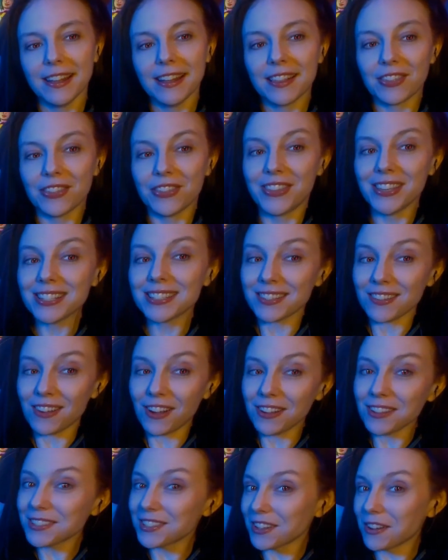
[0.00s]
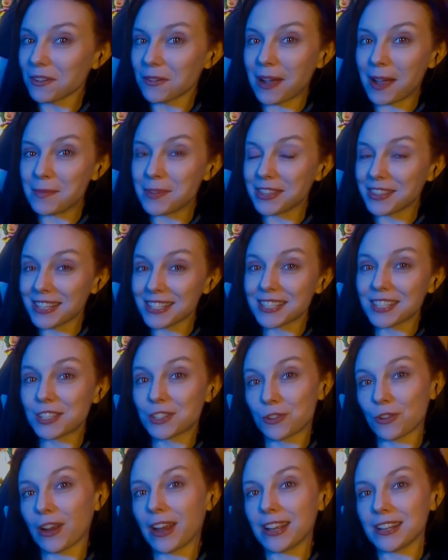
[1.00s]
this also, I mean, this is
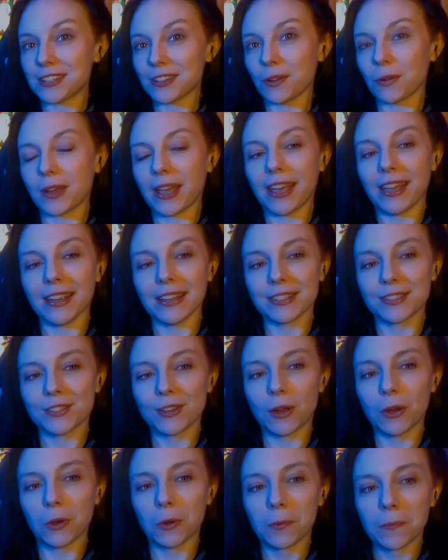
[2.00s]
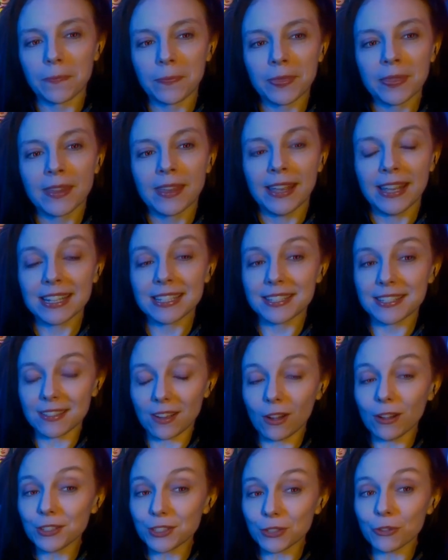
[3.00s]
great. Okay, so it's
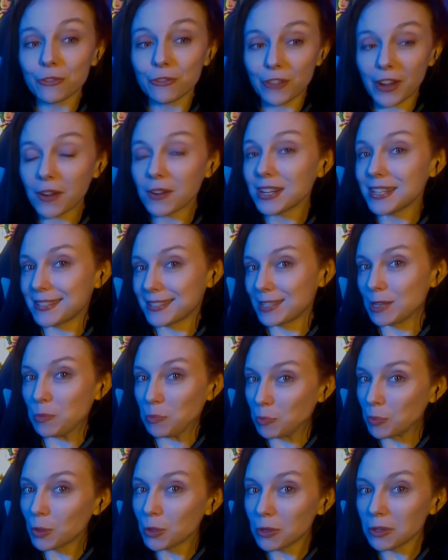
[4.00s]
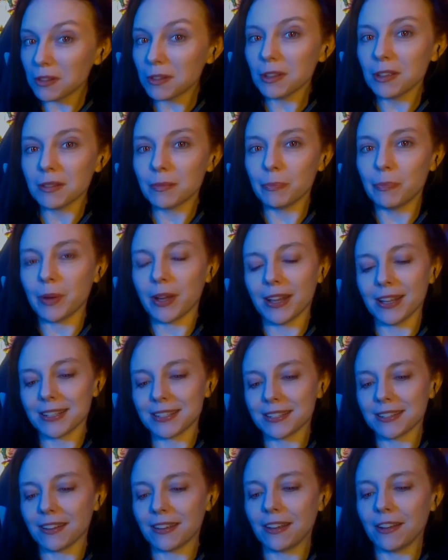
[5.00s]
also very simple,
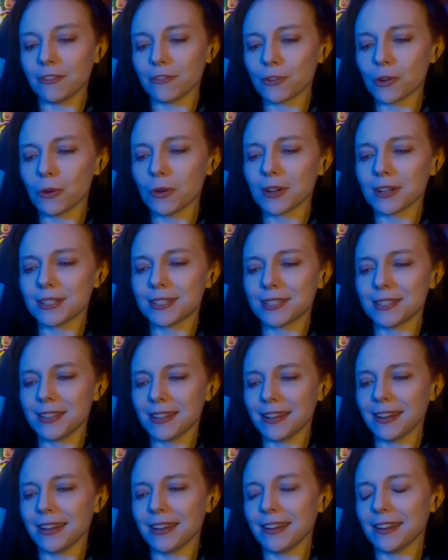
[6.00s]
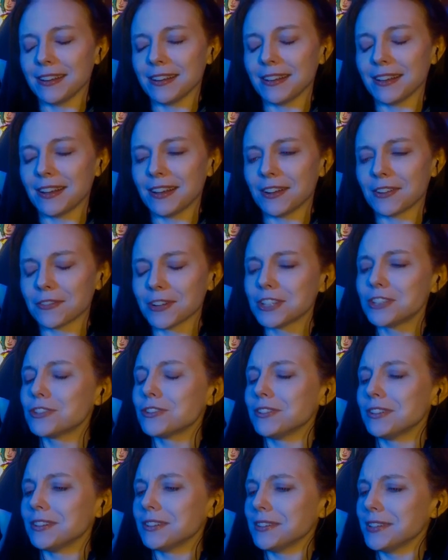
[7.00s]
but of course the
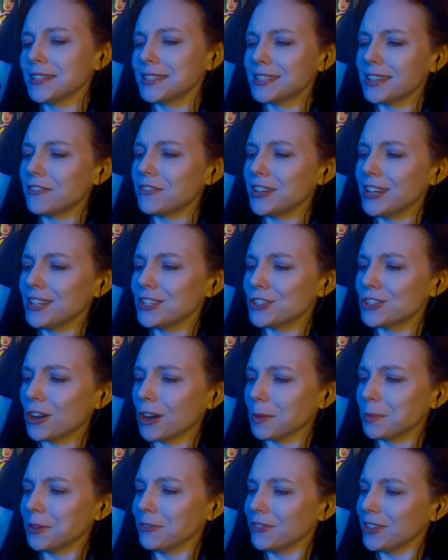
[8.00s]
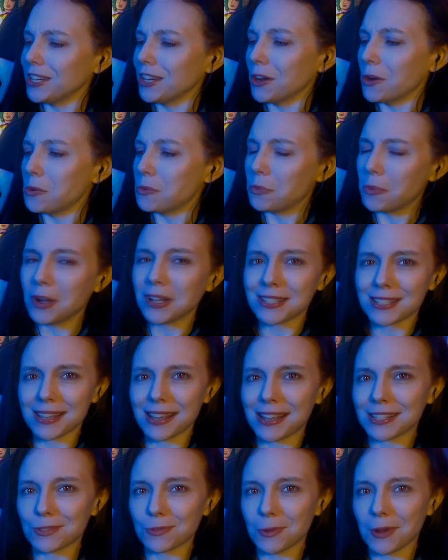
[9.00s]
original Seven Nation Army video was
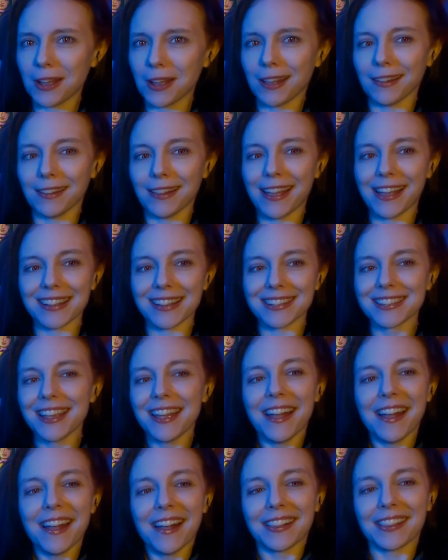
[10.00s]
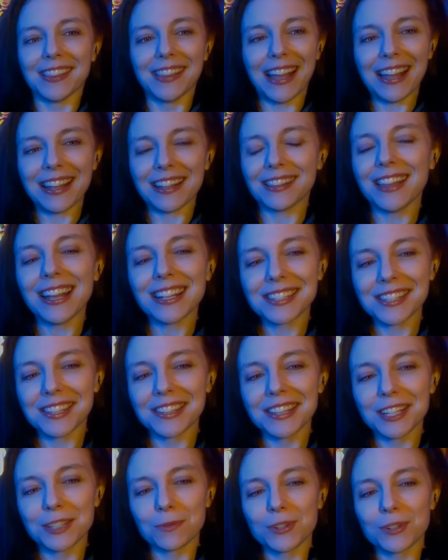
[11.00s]
as well. And lots of
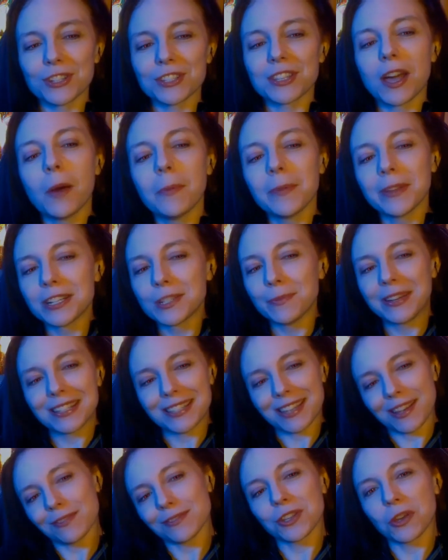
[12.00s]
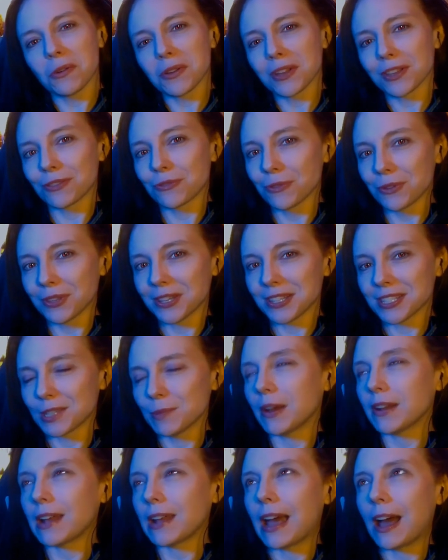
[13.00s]
things were just coming to me as I was going through this
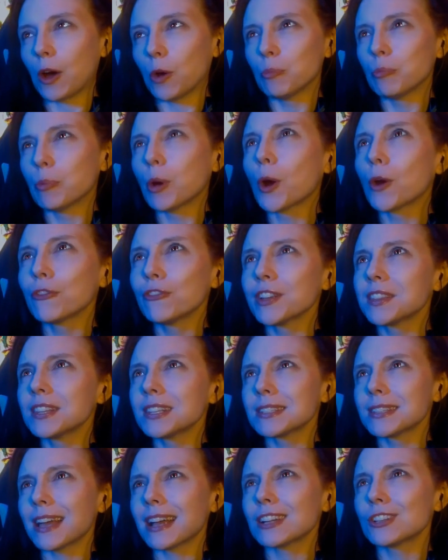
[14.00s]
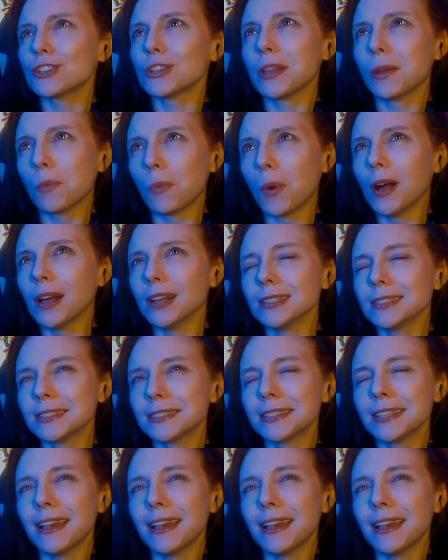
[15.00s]
about how perfect this actually was